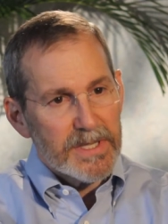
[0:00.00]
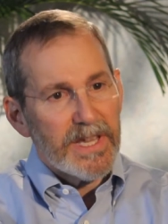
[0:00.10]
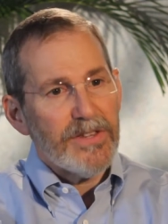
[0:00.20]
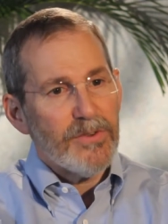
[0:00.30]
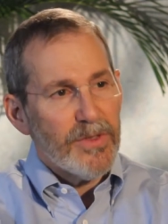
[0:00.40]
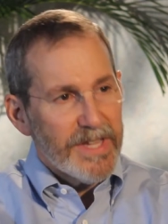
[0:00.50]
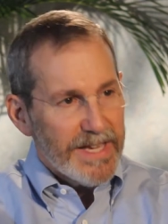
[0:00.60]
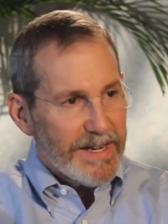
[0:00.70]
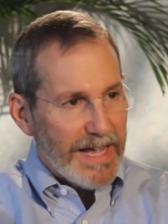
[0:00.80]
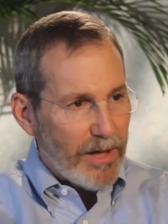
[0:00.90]
can you
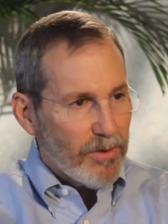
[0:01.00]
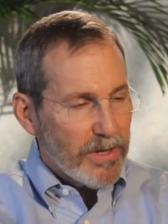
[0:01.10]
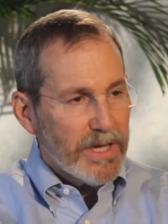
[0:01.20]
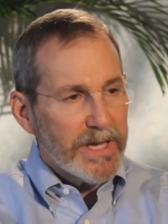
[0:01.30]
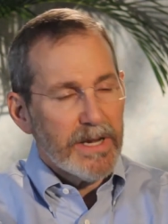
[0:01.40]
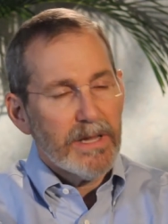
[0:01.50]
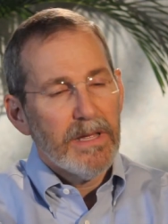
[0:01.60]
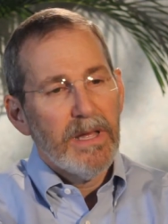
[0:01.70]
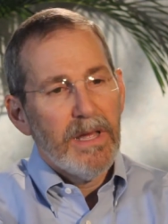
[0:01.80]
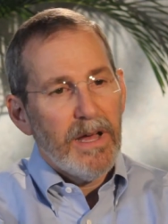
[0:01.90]
then outline
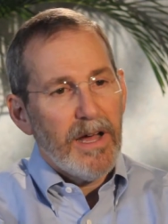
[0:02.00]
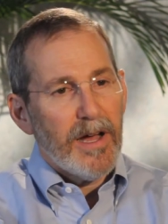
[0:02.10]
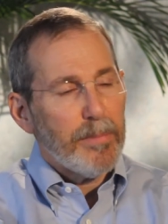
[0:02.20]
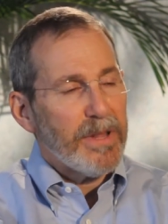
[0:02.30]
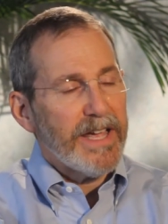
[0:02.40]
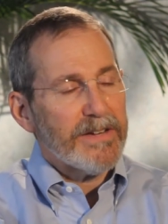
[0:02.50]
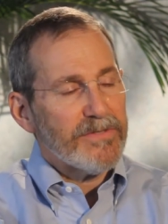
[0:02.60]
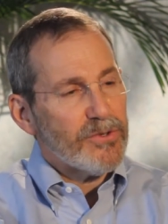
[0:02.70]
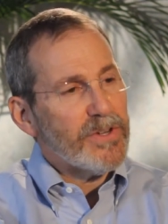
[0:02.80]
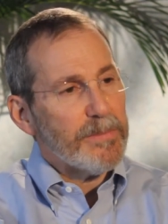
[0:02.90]
a plan of
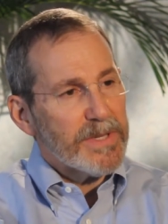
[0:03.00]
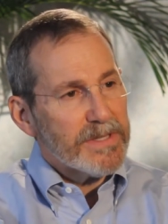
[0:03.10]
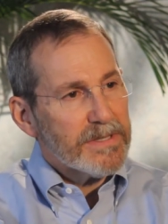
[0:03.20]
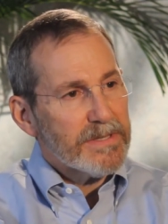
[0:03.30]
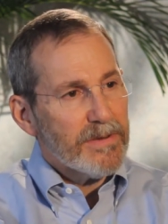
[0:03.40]
treatment,